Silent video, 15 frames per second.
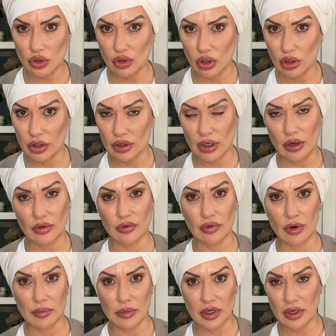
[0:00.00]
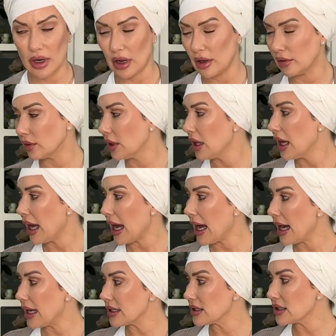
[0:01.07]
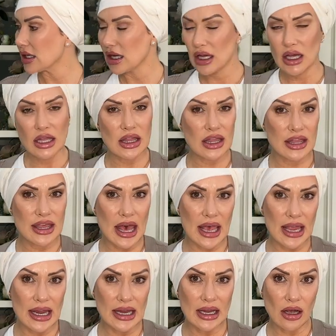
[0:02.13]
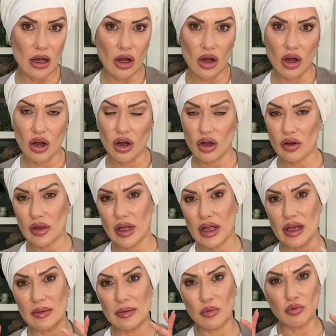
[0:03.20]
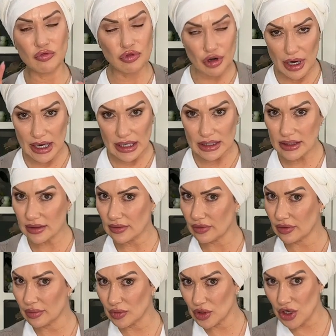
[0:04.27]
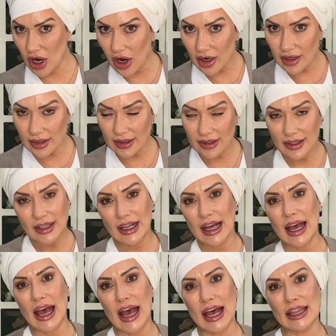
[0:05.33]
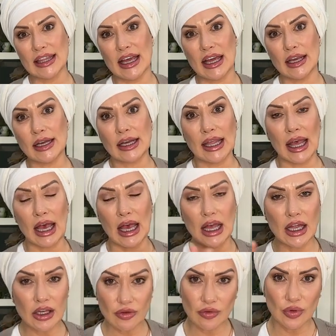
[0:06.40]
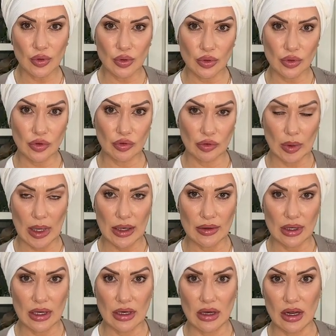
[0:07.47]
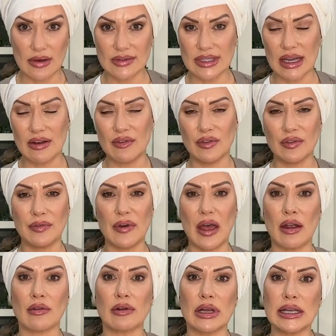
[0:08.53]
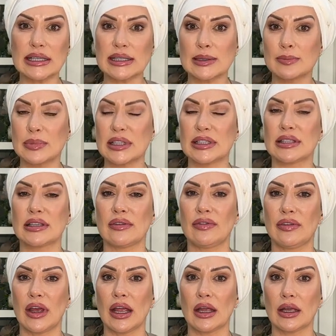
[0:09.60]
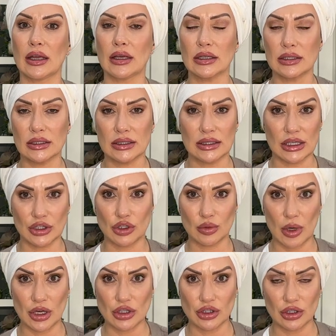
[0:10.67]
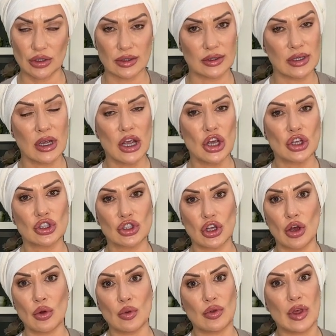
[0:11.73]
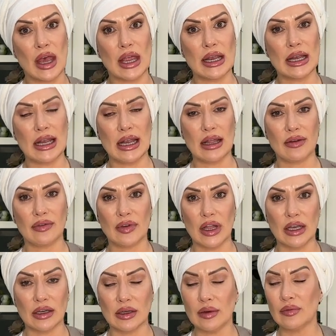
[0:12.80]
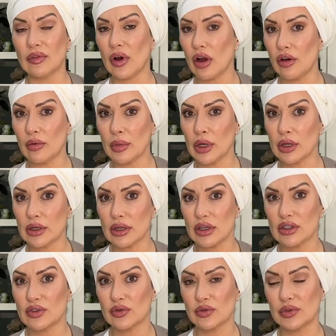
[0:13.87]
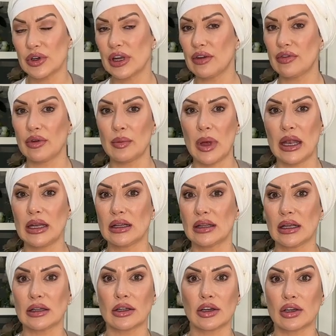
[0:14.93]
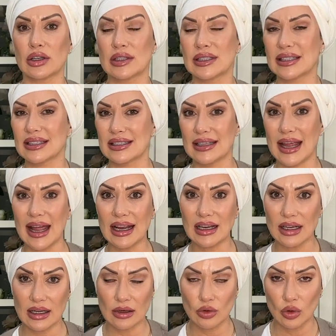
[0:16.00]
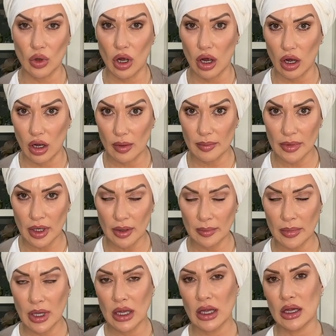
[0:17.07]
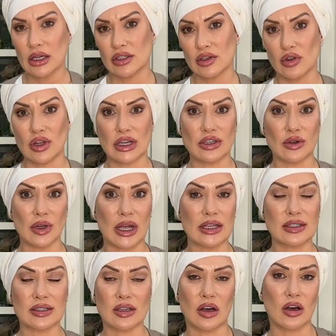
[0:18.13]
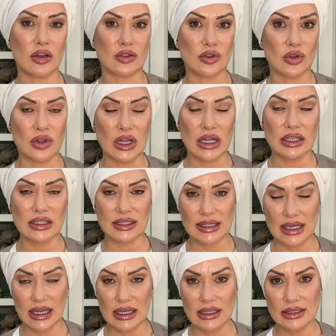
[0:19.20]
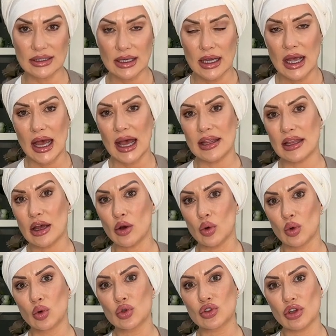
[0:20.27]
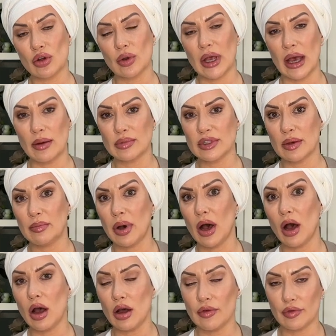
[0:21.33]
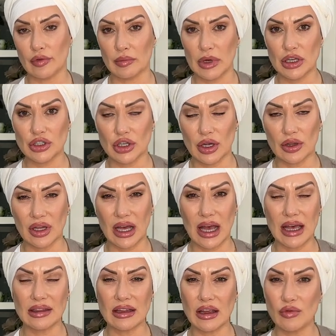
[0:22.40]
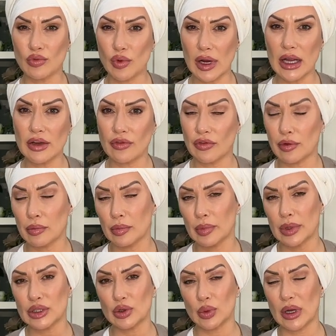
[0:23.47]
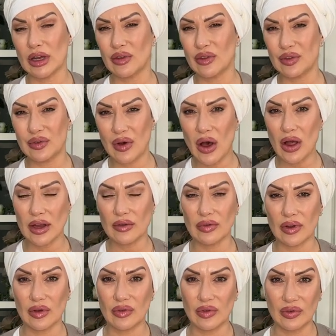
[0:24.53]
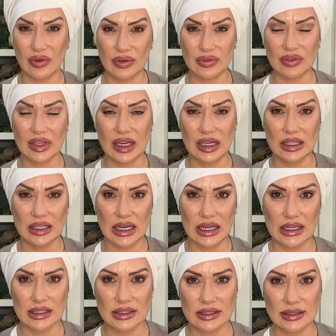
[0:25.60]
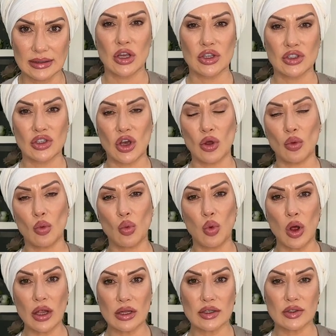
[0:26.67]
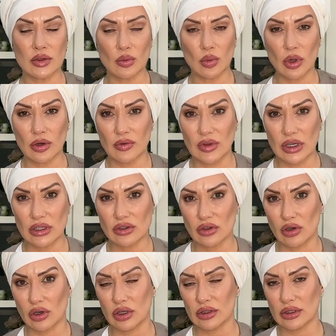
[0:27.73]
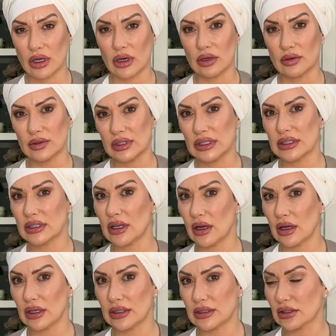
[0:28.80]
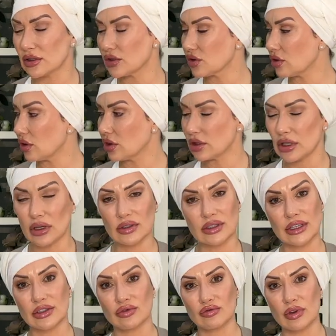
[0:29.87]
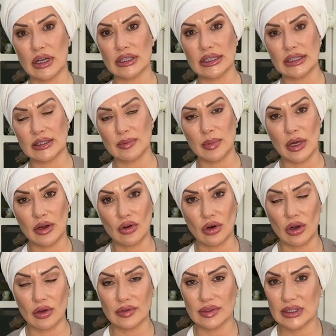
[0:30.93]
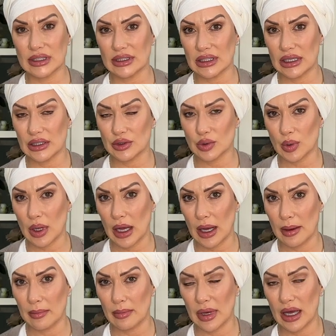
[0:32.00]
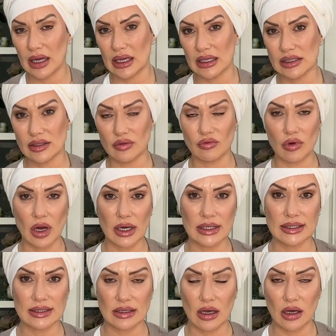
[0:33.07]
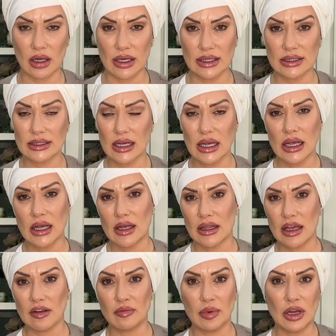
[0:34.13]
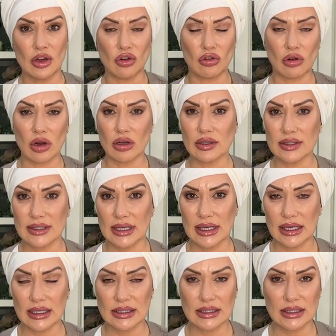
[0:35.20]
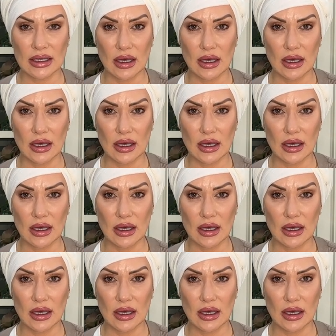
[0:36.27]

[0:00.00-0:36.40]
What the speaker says: crocodile from the Nile. And they are reared from young and then cared for throughout their lives in very specific situations. So they live in an environment that's free from anything that can snag or harm them, so they don't get scars on their skins, and they're also kept apart from each other, and they're reared from between 5 and 15 years. So once one of these crocodiles, these Nileticus crocodiles, is ready to be crafted into a handbag, it's the right size, they've been granted